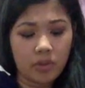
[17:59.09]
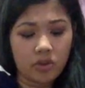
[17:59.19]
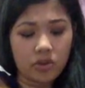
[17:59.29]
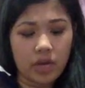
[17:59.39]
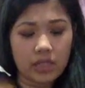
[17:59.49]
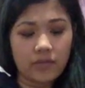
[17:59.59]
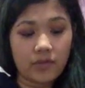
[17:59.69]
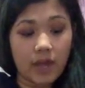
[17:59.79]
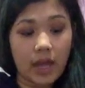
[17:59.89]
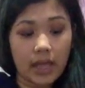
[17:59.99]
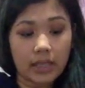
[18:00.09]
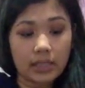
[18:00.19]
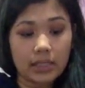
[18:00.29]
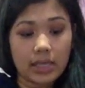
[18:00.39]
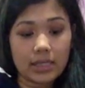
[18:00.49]
they're trying to
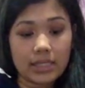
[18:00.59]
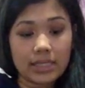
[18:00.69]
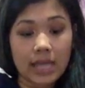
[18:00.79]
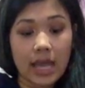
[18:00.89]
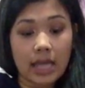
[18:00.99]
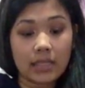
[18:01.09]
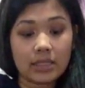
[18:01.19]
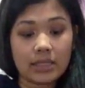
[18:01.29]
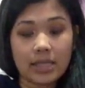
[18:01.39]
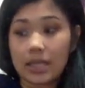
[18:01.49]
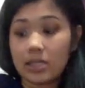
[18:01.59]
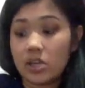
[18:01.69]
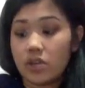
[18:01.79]
find signs and